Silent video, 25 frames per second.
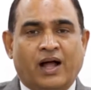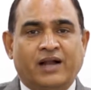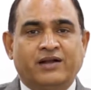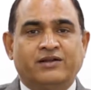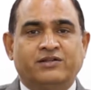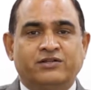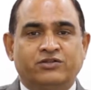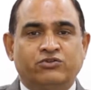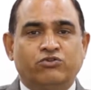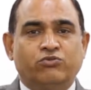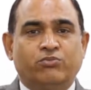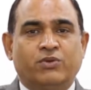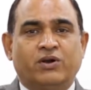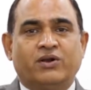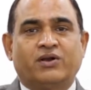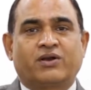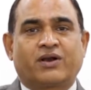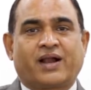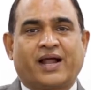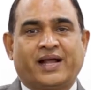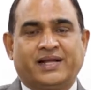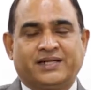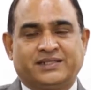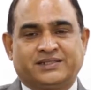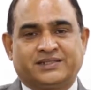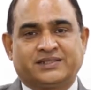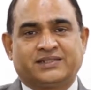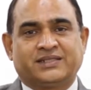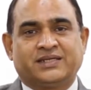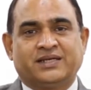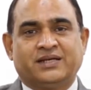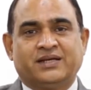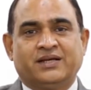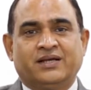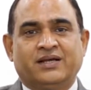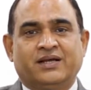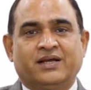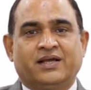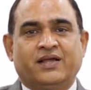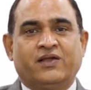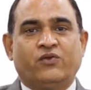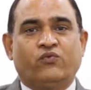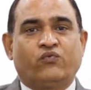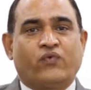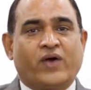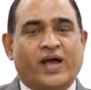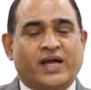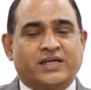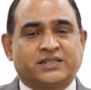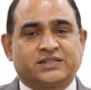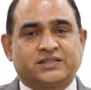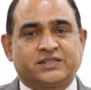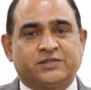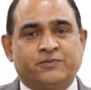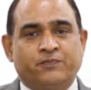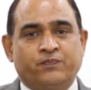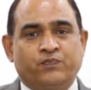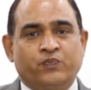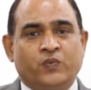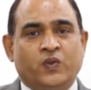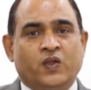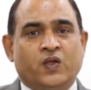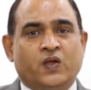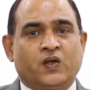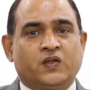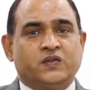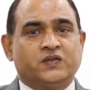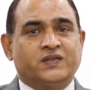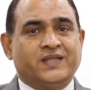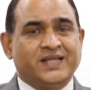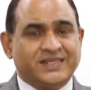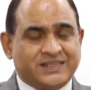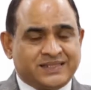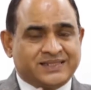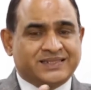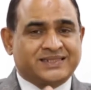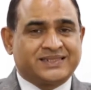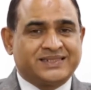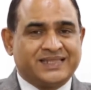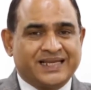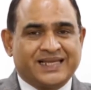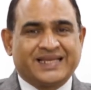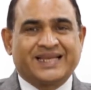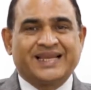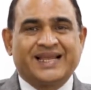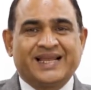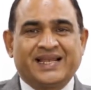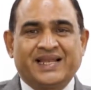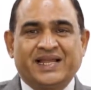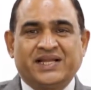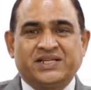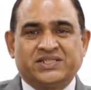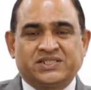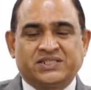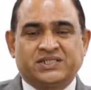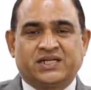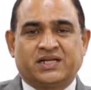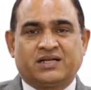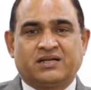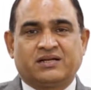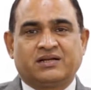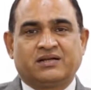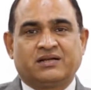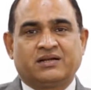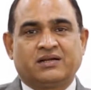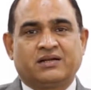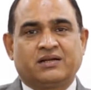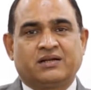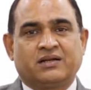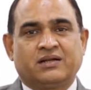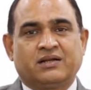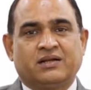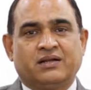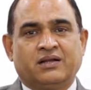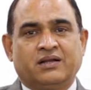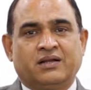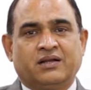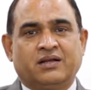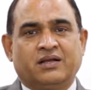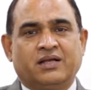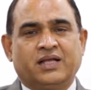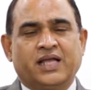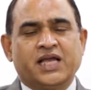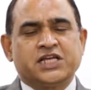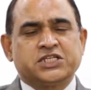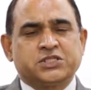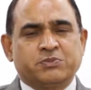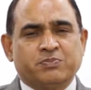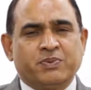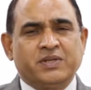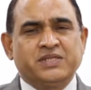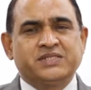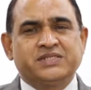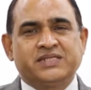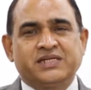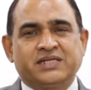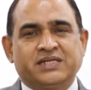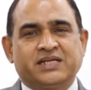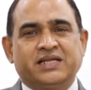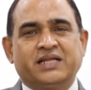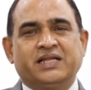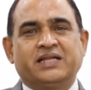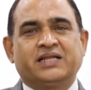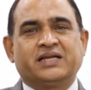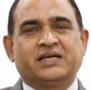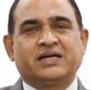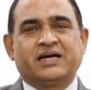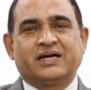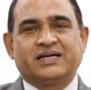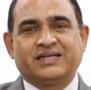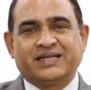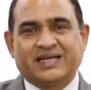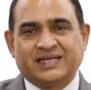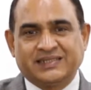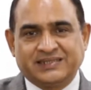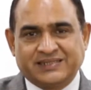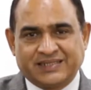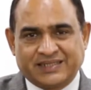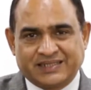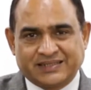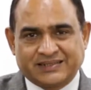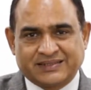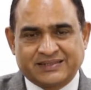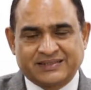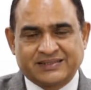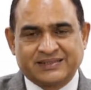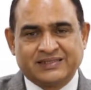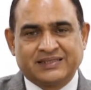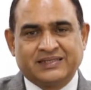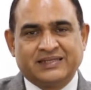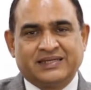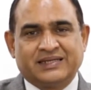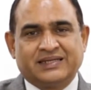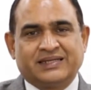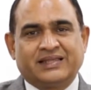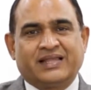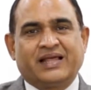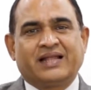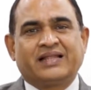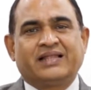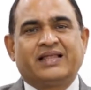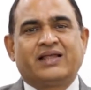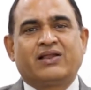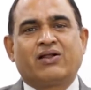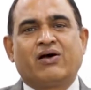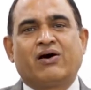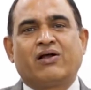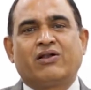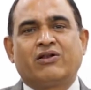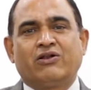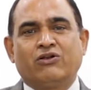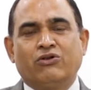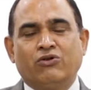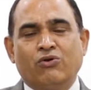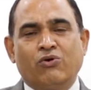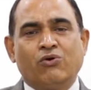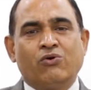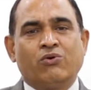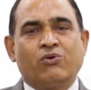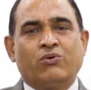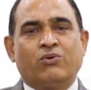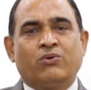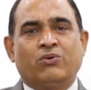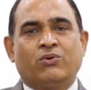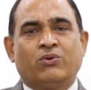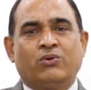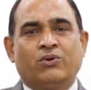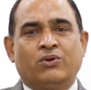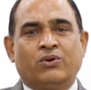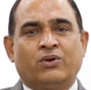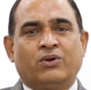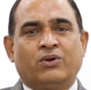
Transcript: and human rights. In fact, this declaration explicitly recognizes that there are no